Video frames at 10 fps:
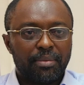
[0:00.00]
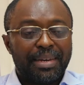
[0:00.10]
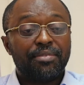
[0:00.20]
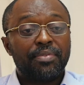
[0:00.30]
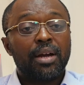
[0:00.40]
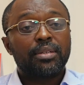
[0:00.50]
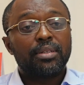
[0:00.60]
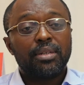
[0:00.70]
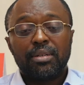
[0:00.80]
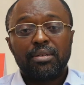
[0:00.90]
But in fact,
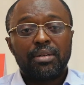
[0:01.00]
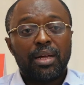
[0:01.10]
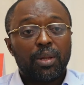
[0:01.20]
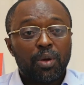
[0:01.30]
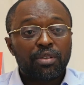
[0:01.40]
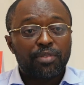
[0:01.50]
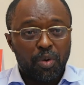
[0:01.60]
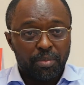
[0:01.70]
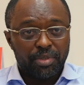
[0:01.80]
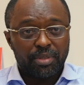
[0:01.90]
a lot of
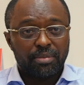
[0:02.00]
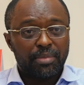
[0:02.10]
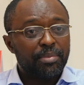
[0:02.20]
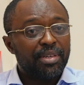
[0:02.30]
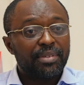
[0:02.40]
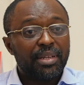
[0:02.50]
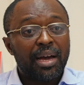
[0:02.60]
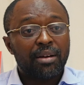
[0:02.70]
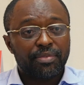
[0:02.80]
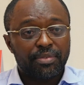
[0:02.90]
homes, maybe even
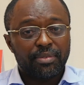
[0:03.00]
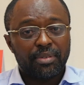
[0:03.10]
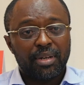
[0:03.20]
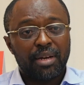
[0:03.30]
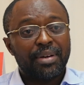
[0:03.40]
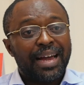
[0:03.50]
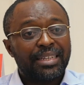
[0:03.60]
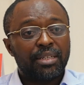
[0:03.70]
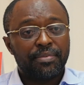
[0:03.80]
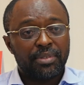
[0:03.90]
half, have high
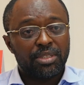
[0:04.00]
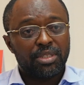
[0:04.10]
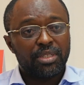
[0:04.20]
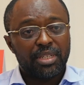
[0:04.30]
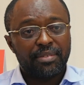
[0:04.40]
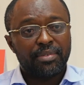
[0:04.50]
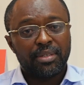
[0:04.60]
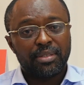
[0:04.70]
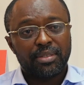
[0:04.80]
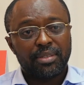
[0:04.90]
definition
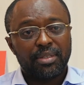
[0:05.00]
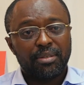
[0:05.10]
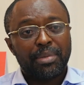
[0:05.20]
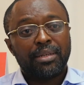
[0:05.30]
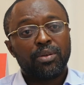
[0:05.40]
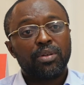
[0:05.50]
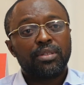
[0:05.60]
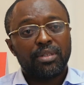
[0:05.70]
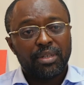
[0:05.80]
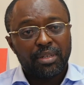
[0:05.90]
TVs, but not
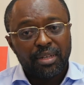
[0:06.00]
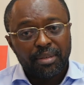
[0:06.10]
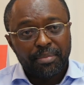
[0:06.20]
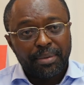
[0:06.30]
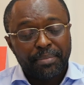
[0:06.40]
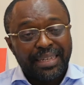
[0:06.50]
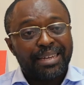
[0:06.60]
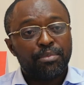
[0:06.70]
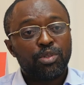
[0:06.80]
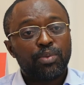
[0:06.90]
being
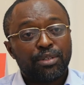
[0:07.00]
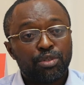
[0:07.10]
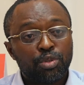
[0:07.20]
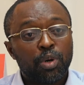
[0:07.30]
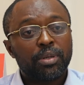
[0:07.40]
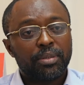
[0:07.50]
able to enjoy